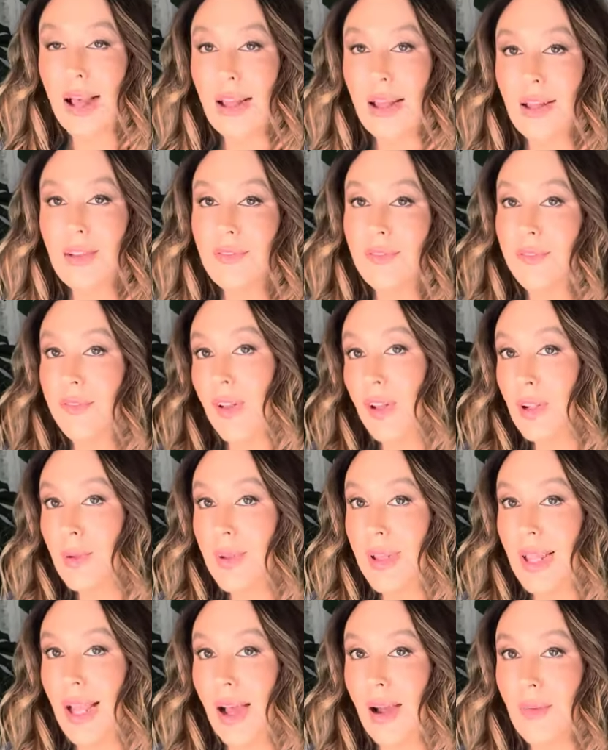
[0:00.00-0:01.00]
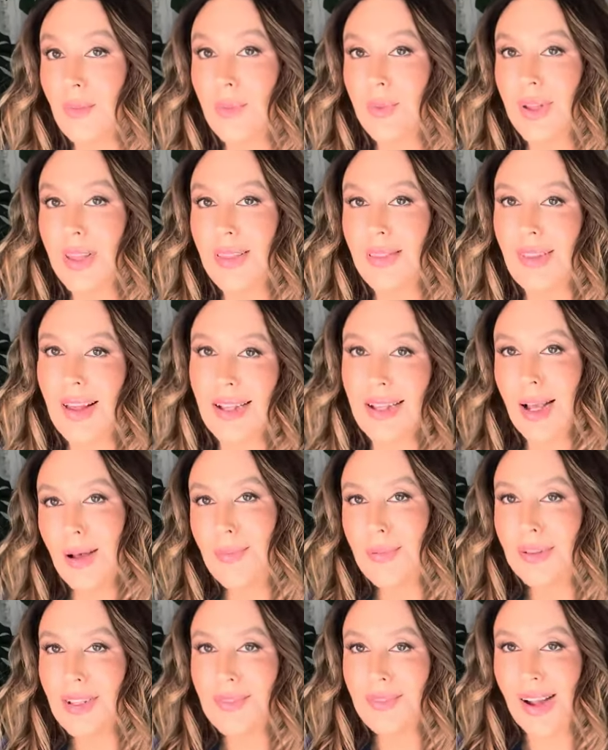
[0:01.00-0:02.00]
And following up with a
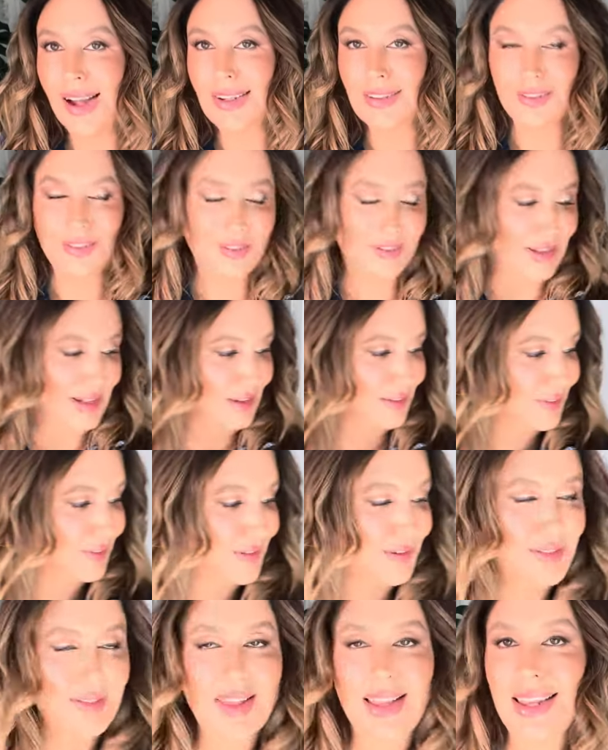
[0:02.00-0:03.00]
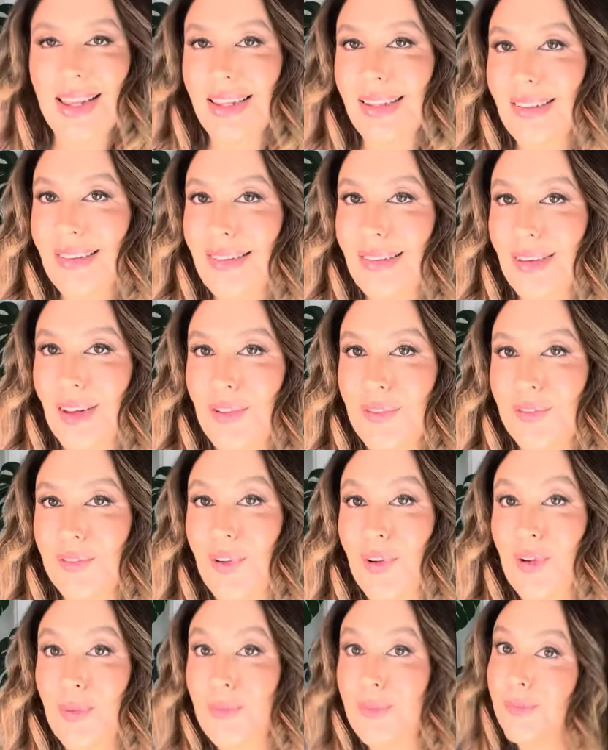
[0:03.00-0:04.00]
couple of extra things
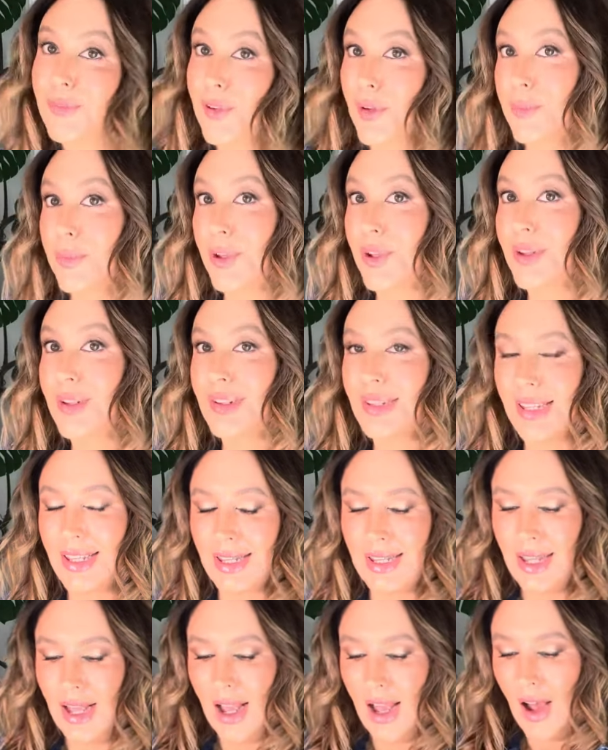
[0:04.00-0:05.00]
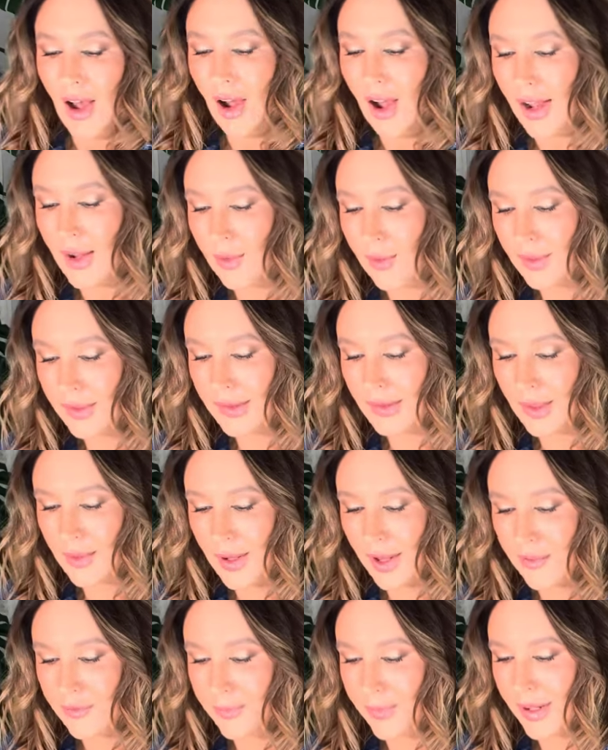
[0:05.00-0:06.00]
for beauty, I also
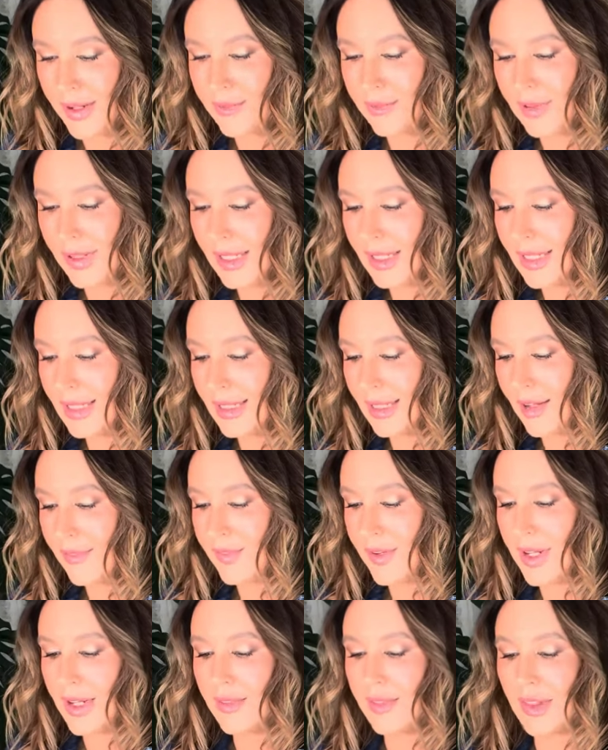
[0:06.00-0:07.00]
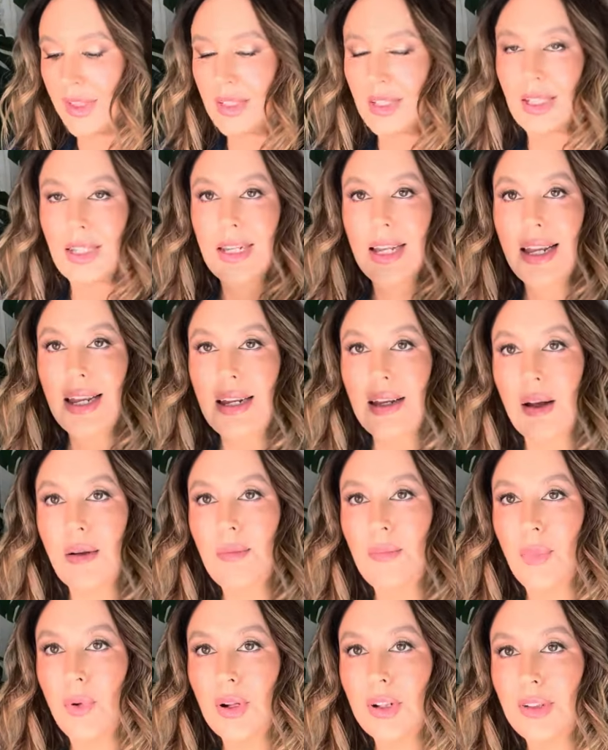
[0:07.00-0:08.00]
have been really loving the Clinique
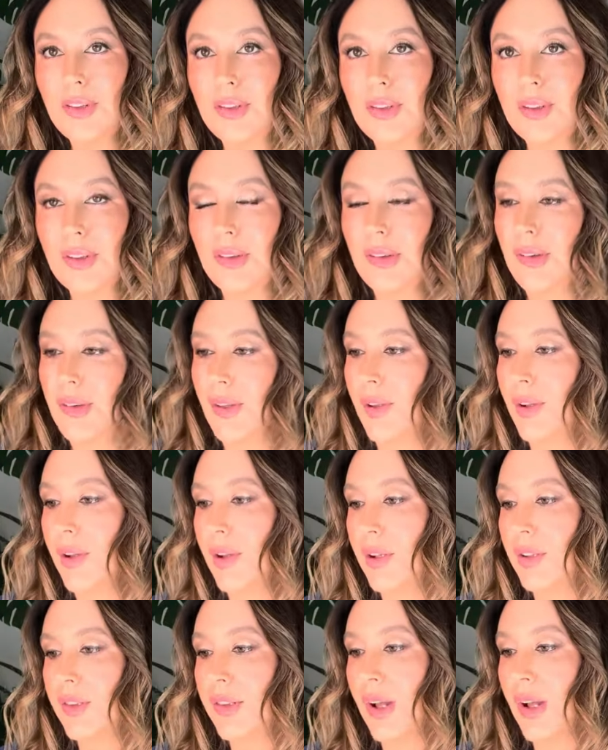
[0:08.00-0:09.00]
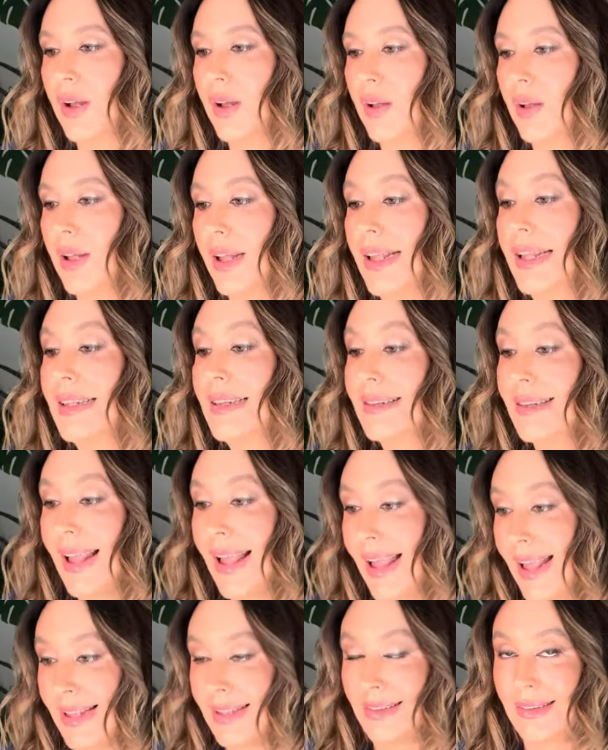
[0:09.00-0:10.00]
Moisture Surge
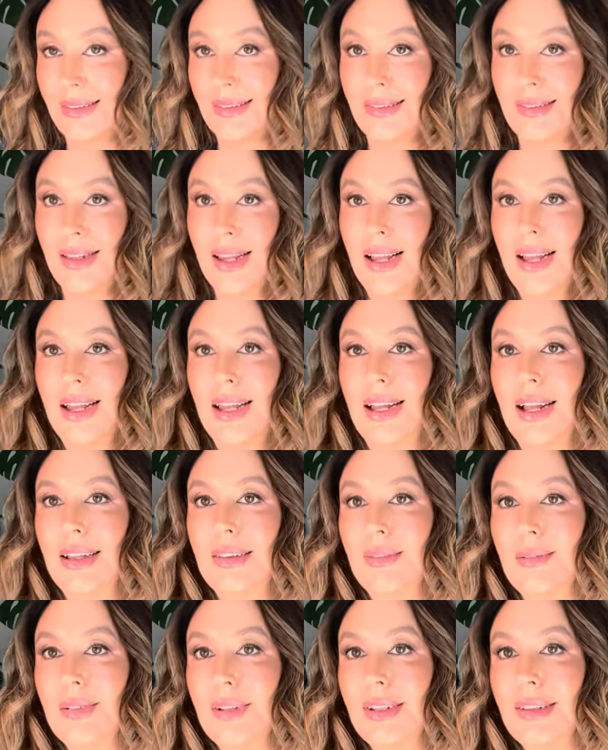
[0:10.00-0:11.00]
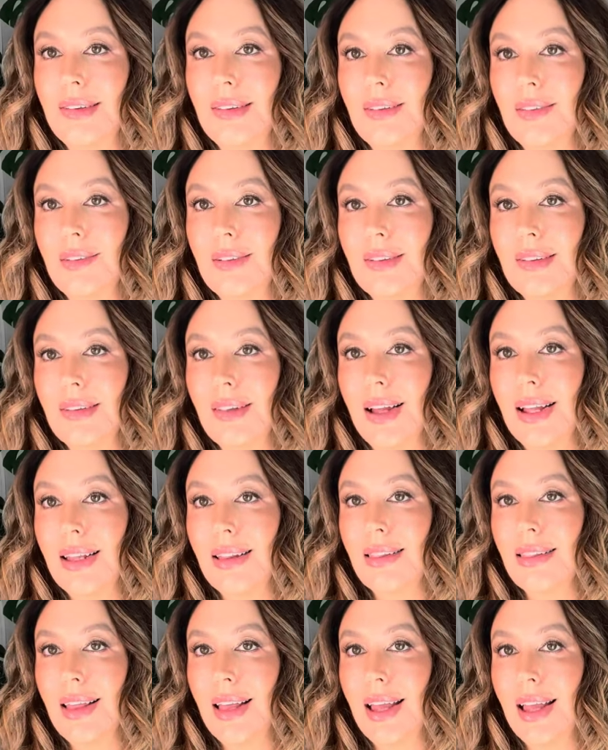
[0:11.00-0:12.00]
Intense. That's what it looks
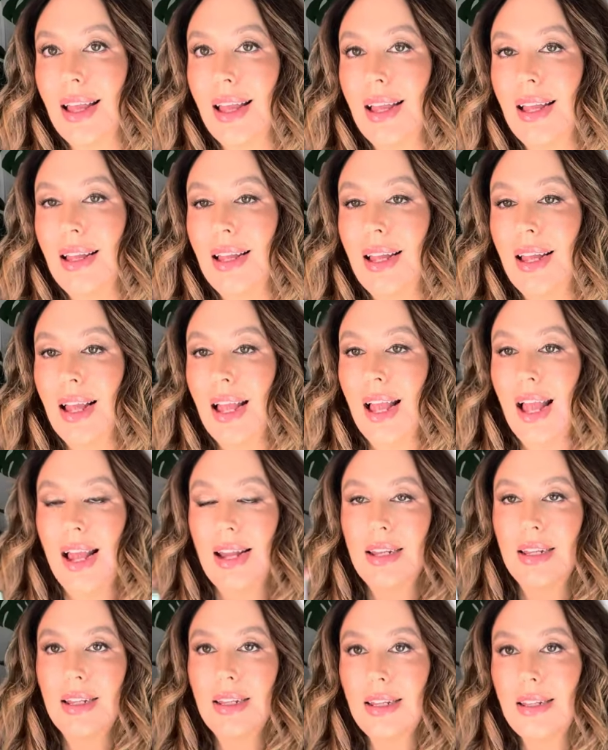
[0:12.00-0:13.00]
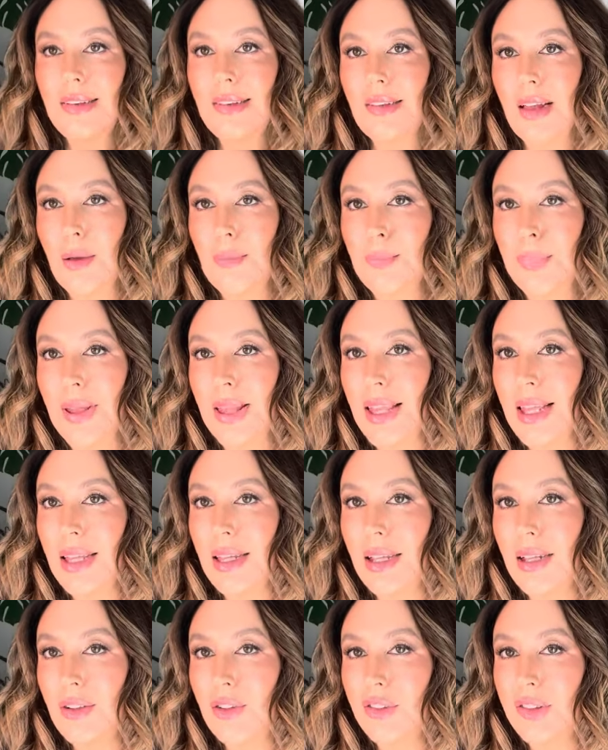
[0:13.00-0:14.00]
like there. And it is a pink
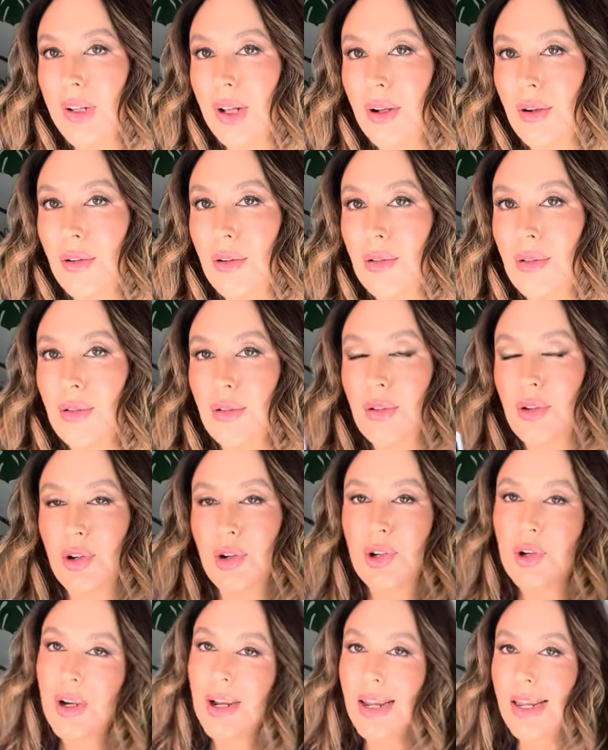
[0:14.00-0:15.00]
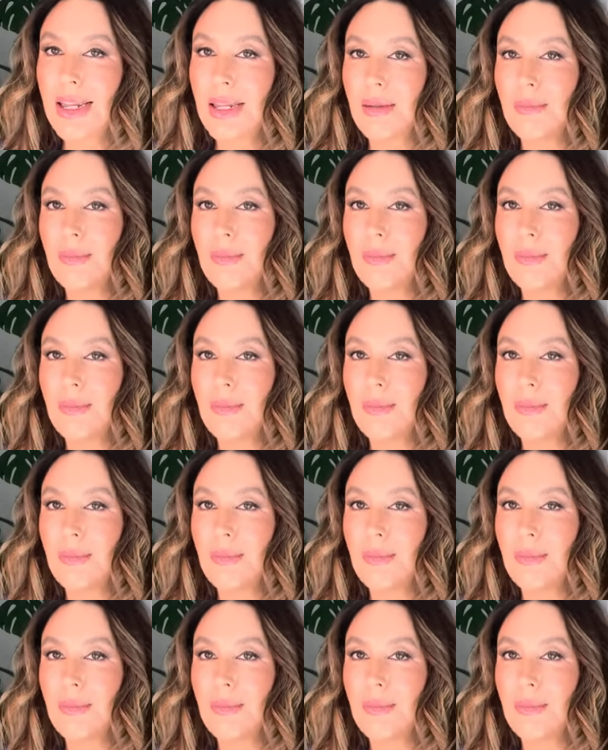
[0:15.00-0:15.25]
gel cream.